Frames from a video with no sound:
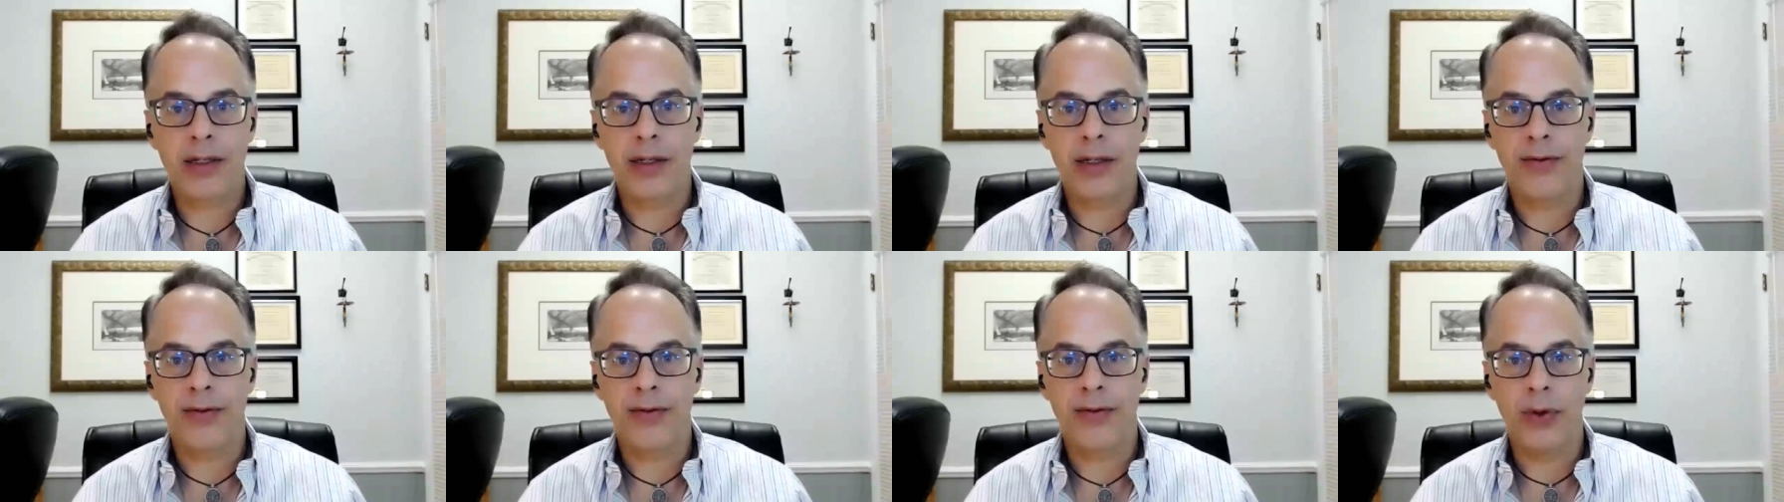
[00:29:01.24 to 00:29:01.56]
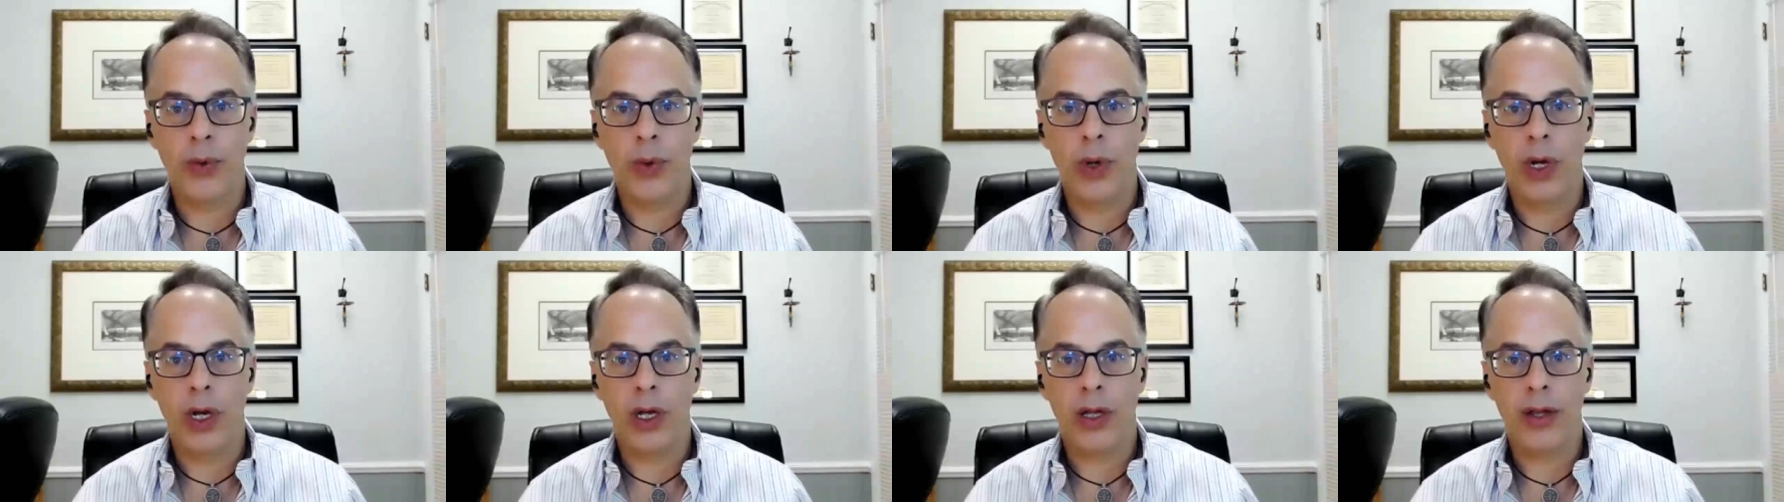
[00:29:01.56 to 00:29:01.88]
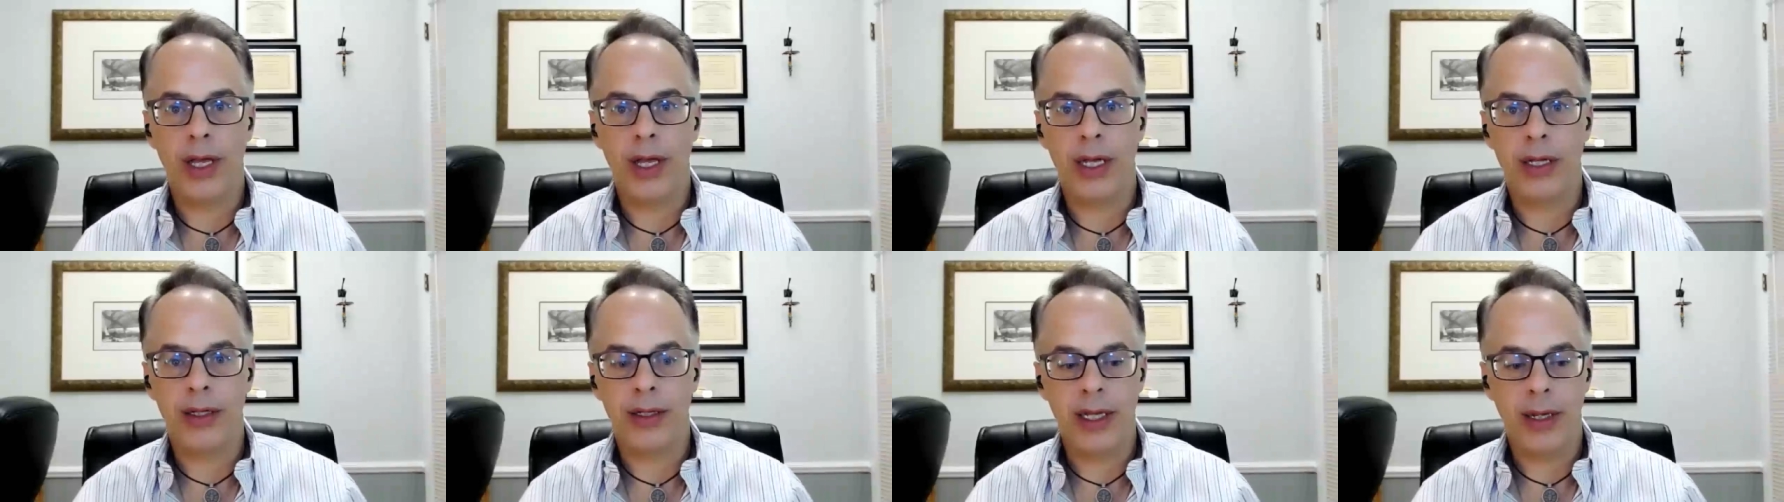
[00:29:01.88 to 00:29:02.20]
if you will,
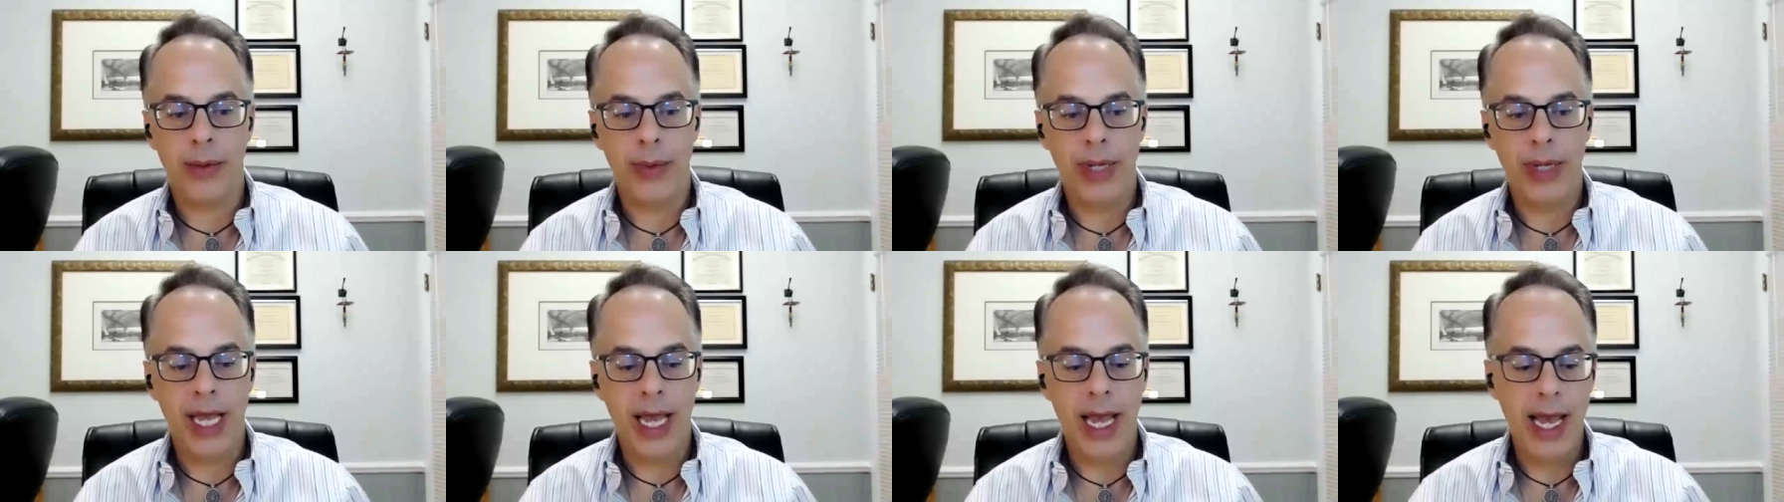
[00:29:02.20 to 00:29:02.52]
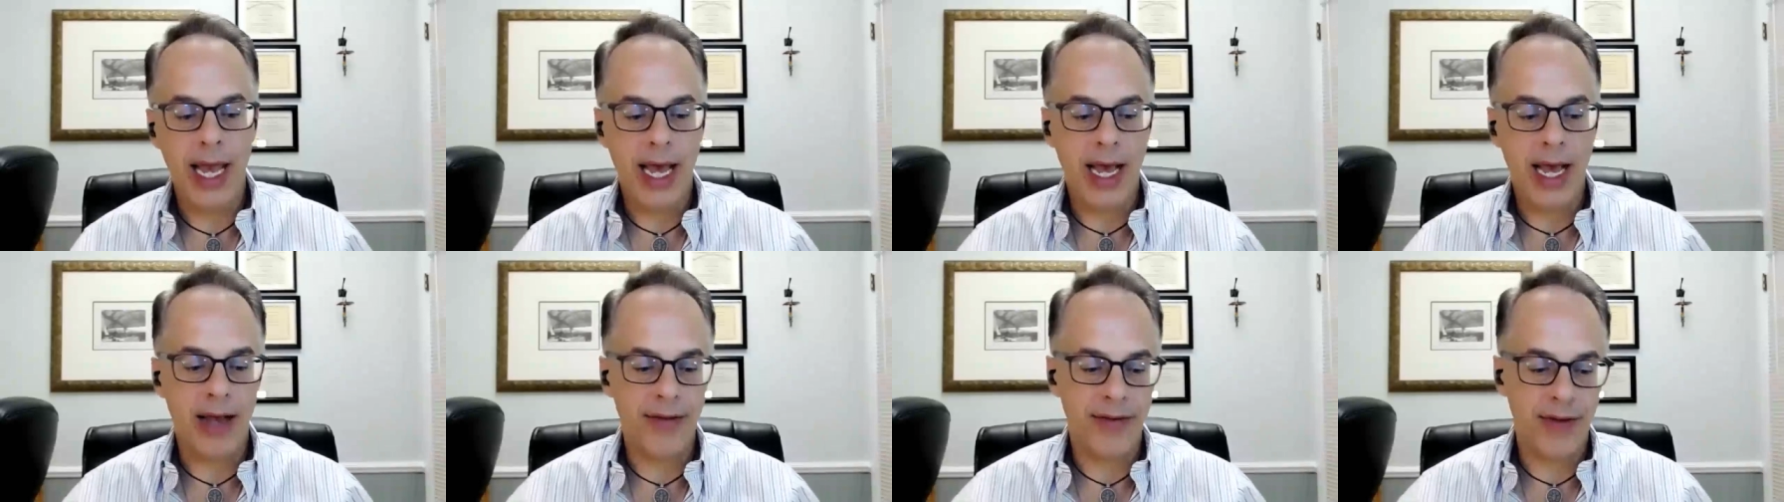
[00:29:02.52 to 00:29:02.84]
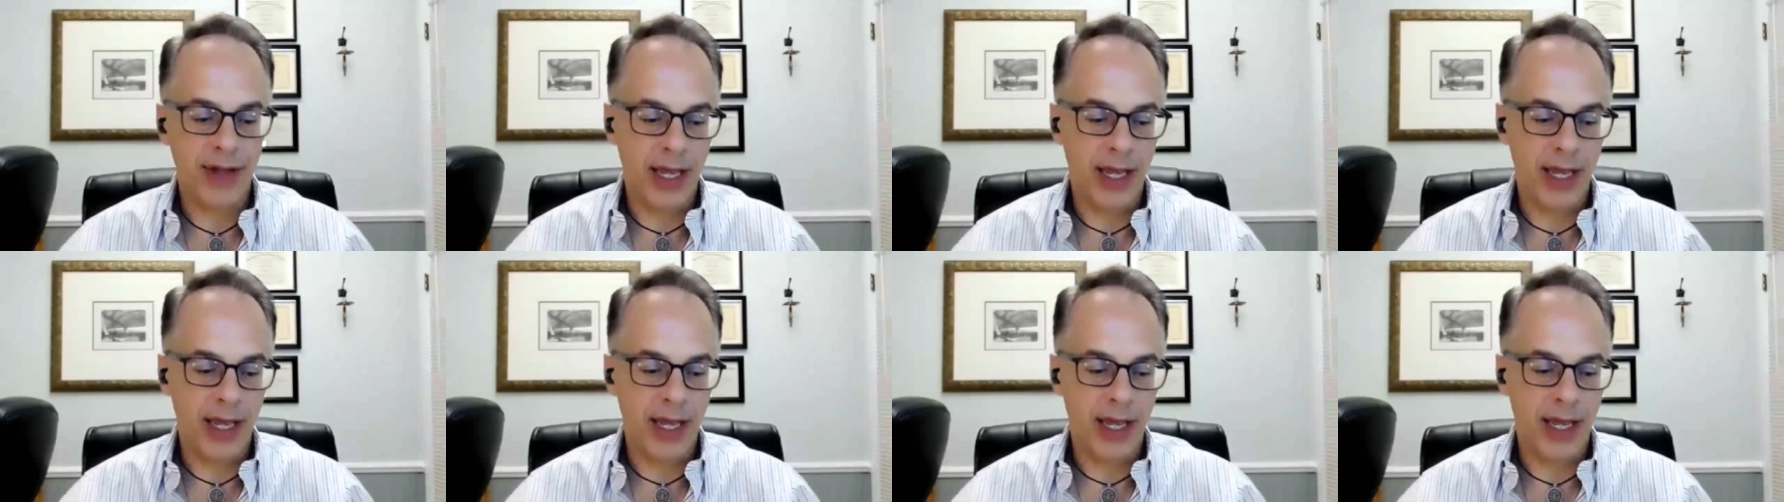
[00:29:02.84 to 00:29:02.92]
that we have,